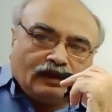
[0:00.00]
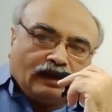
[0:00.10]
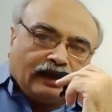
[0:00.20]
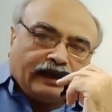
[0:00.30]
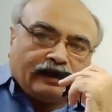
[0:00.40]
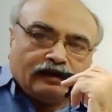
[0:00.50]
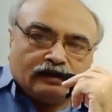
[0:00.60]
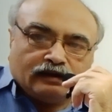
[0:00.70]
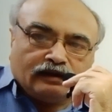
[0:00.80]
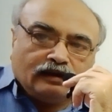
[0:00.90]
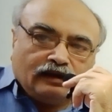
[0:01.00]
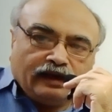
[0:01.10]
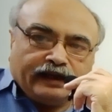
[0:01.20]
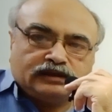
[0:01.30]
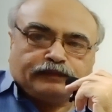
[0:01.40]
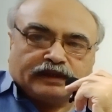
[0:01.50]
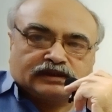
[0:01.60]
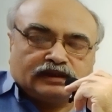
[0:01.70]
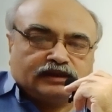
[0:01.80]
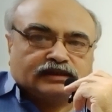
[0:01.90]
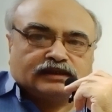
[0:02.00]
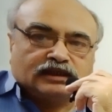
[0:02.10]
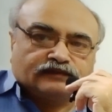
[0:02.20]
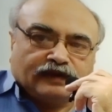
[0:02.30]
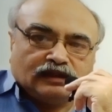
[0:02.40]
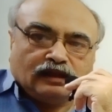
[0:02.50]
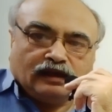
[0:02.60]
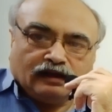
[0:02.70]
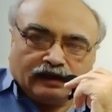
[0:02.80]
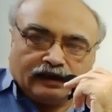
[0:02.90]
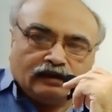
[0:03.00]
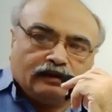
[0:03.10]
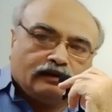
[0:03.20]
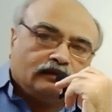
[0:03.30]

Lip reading: and each person just does one thing, and